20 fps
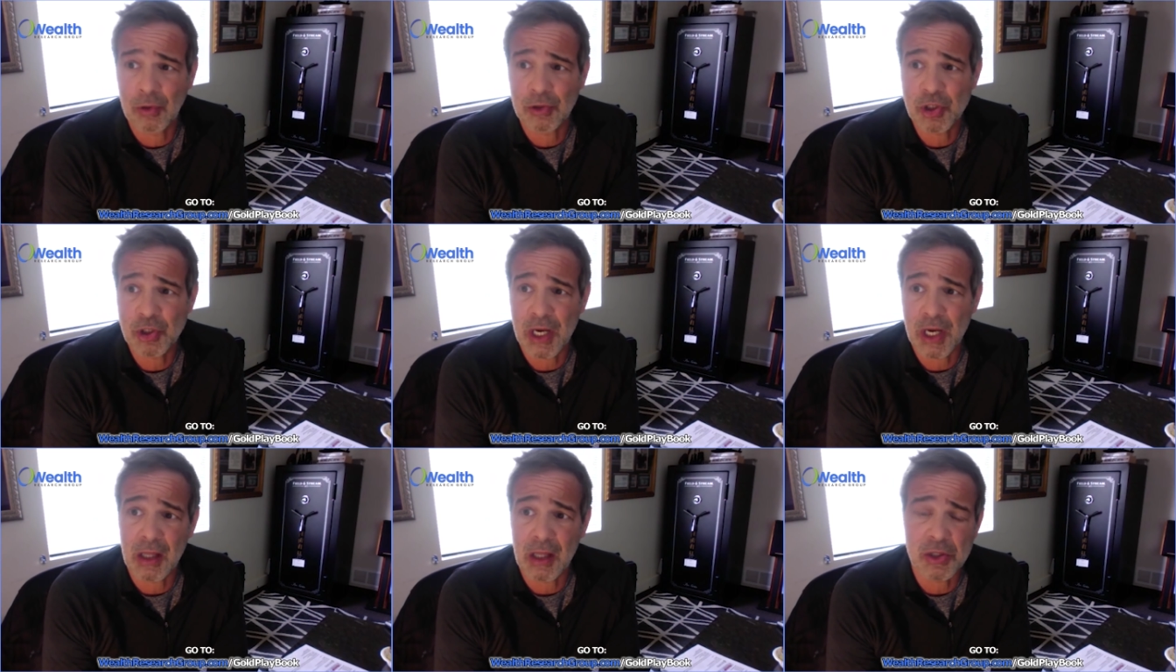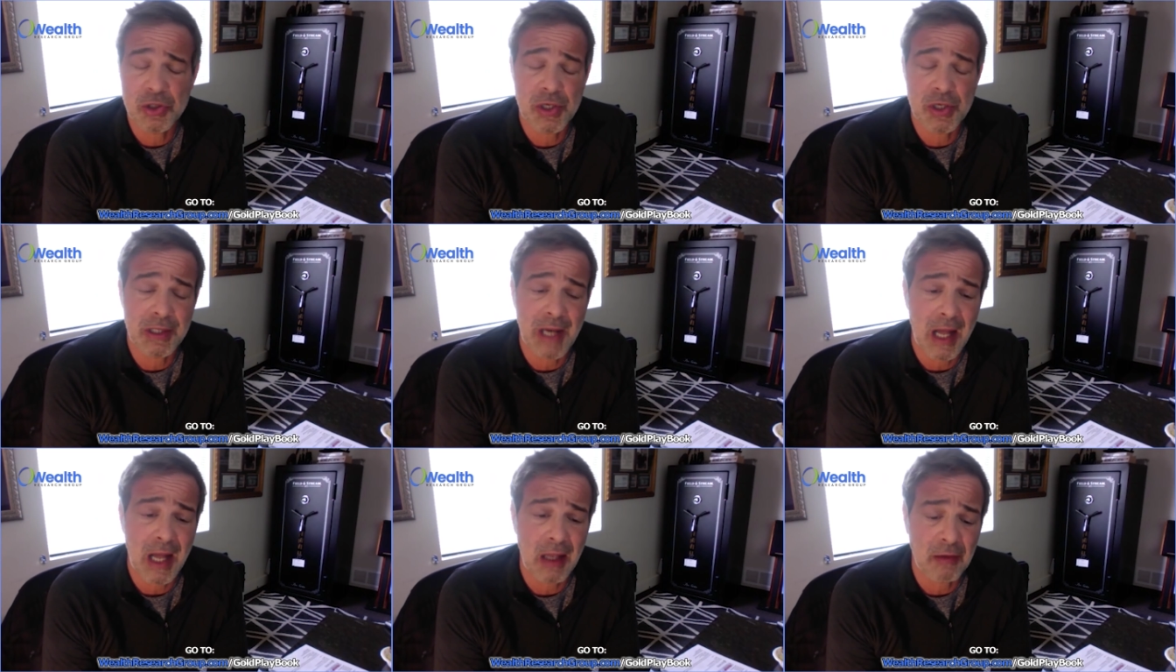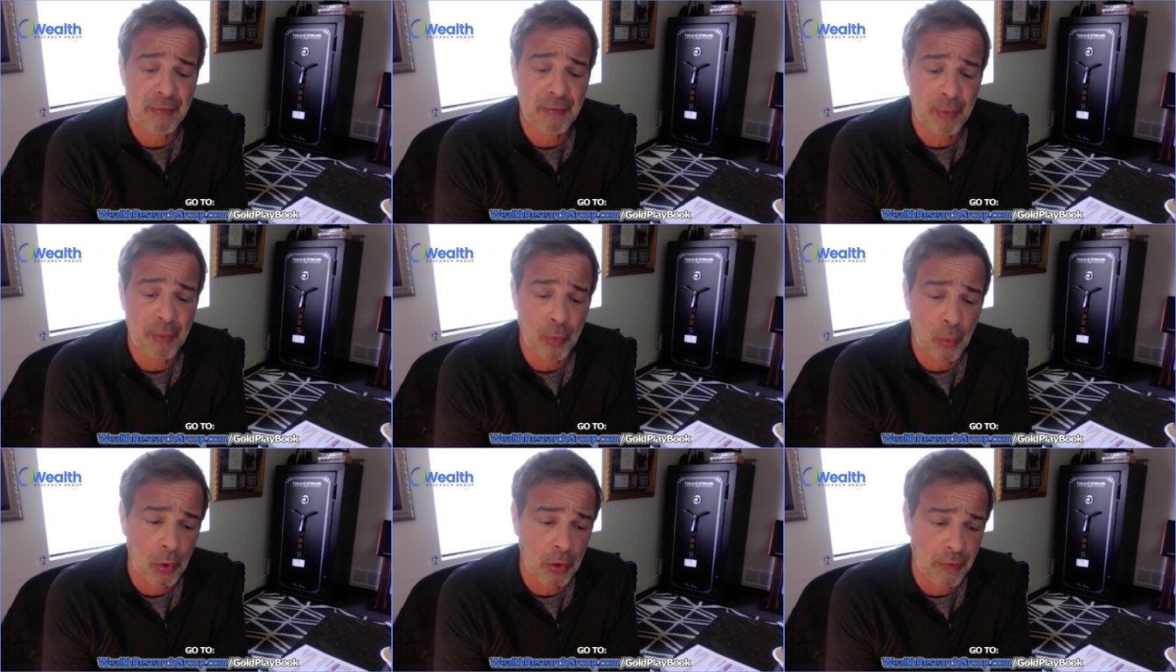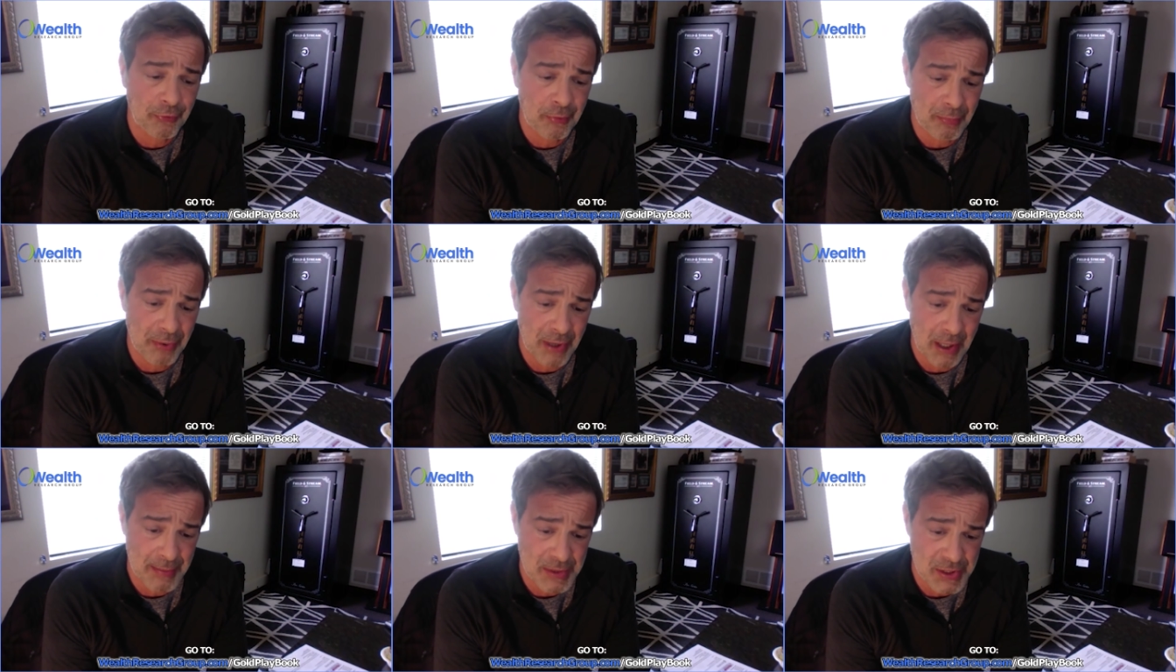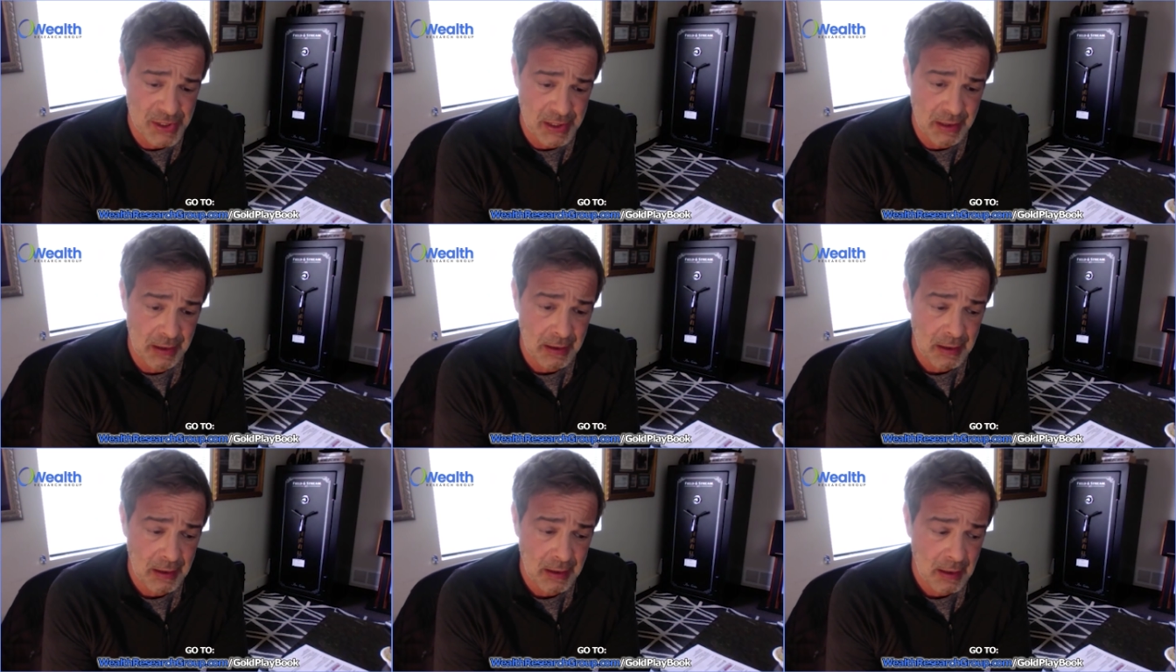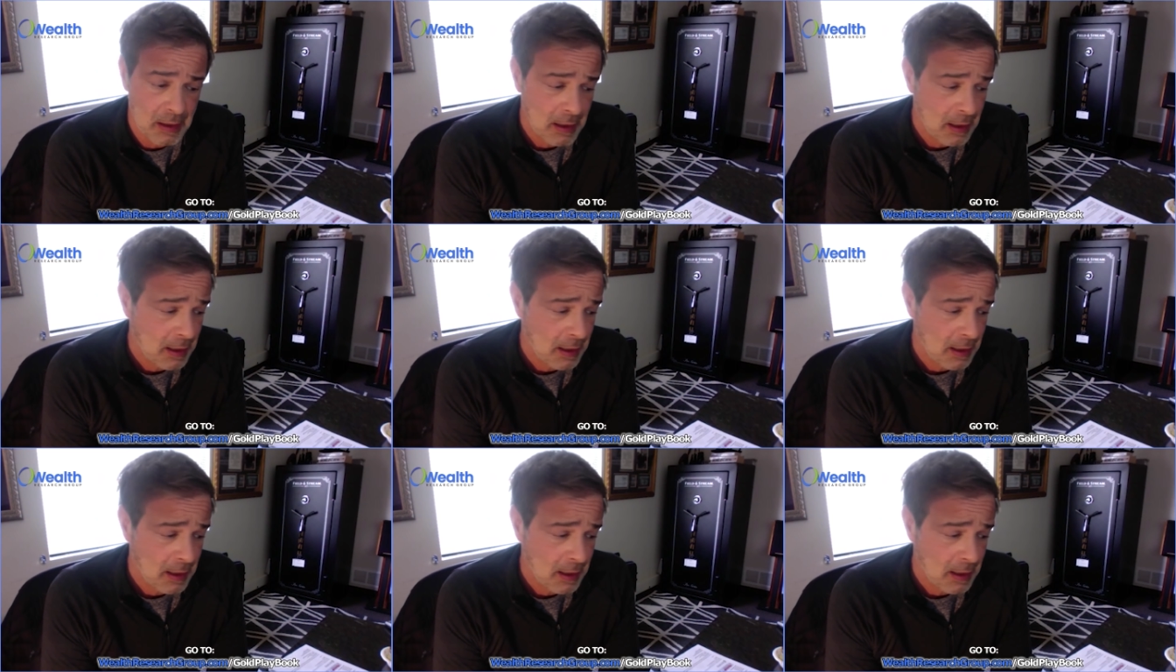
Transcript: and it will challenge the dollar for world supremacy.